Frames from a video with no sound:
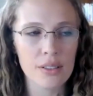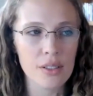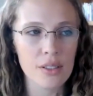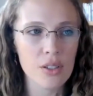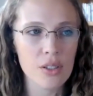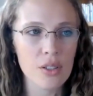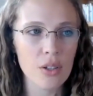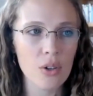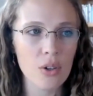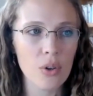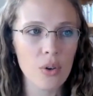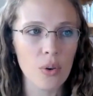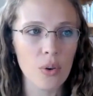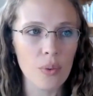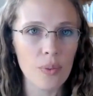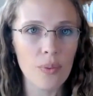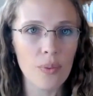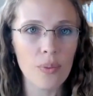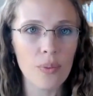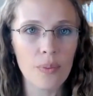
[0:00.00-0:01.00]

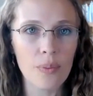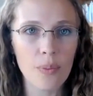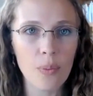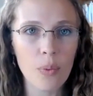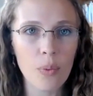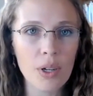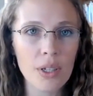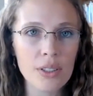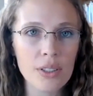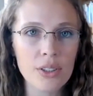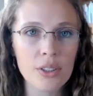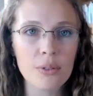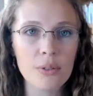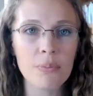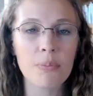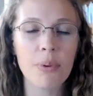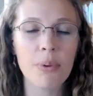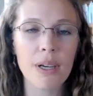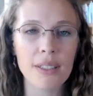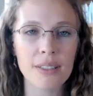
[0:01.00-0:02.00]
So what is
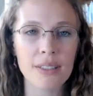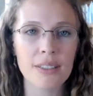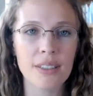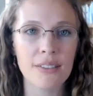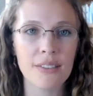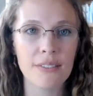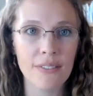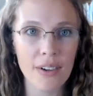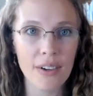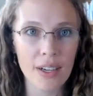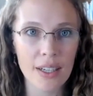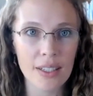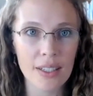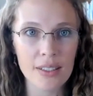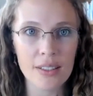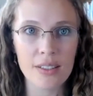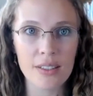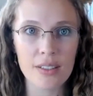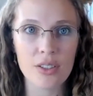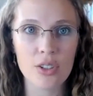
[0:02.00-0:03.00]
your best
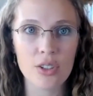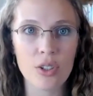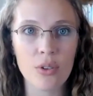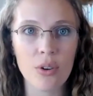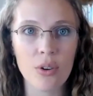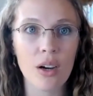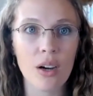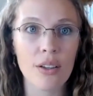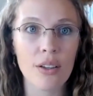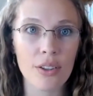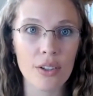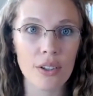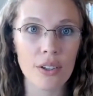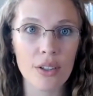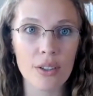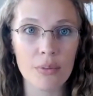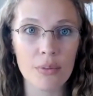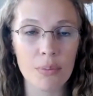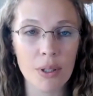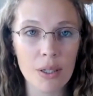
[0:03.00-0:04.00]
advice to
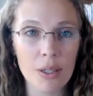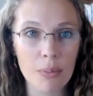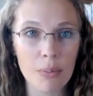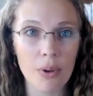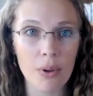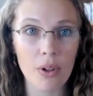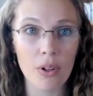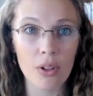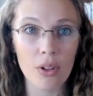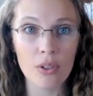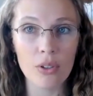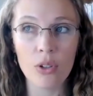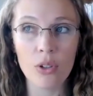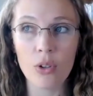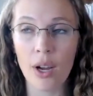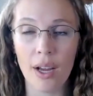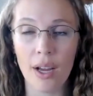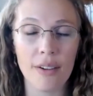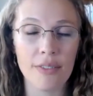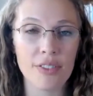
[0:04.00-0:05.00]
other people who
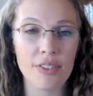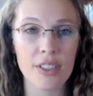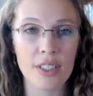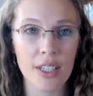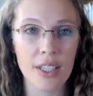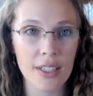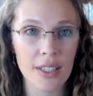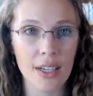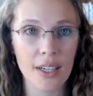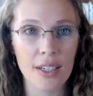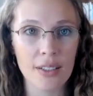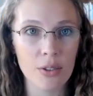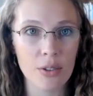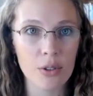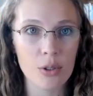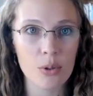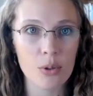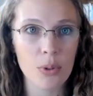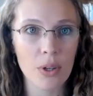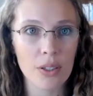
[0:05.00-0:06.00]
have to take
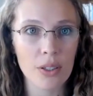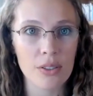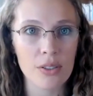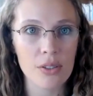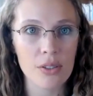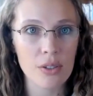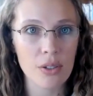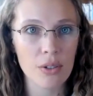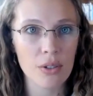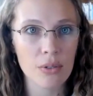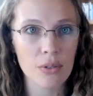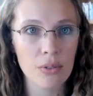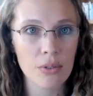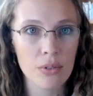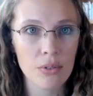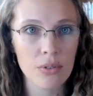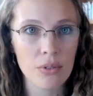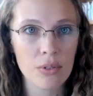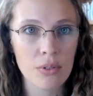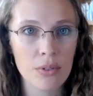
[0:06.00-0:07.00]
high-dose prednisone?
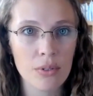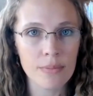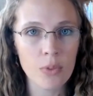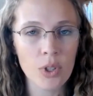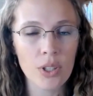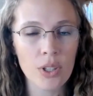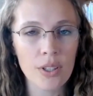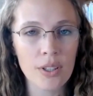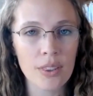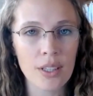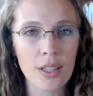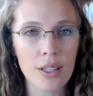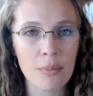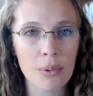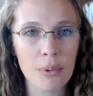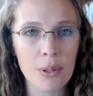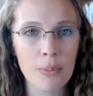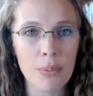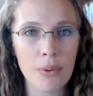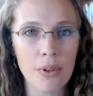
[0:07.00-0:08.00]
What do you think
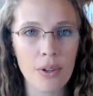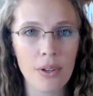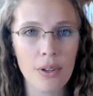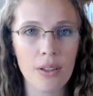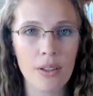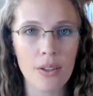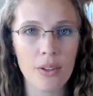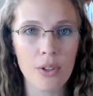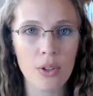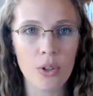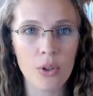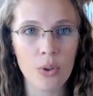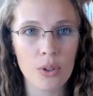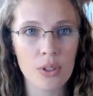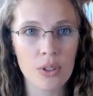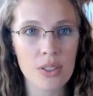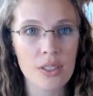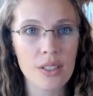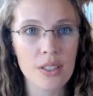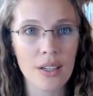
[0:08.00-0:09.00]
people who are
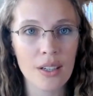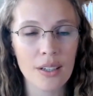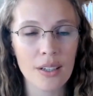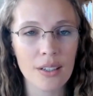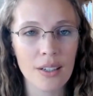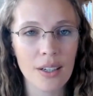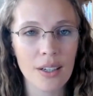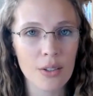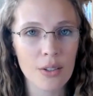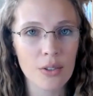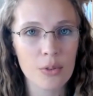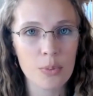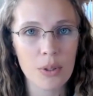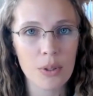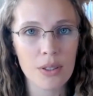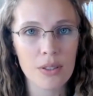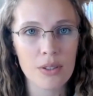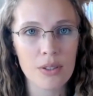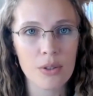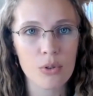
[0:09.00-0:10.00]
stuck on high-dose
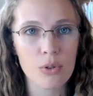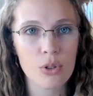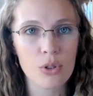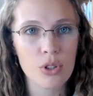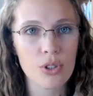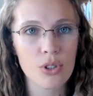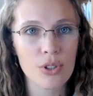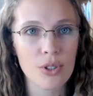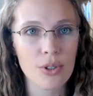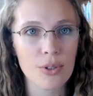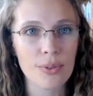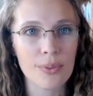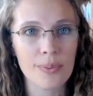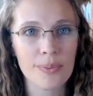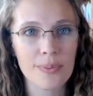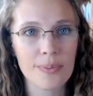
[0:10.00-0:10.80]
prednisone should do?